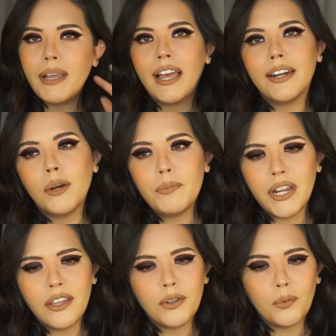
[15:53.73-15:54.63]
at
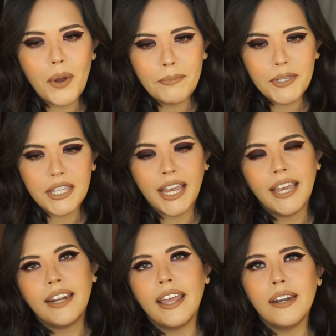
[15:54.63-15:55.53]
updating their
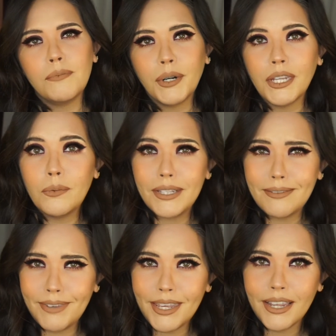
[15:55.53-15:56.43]
website and marking what's
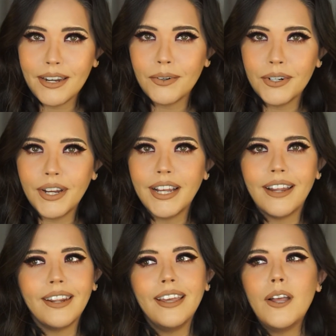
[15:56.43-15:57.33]
vegan or not.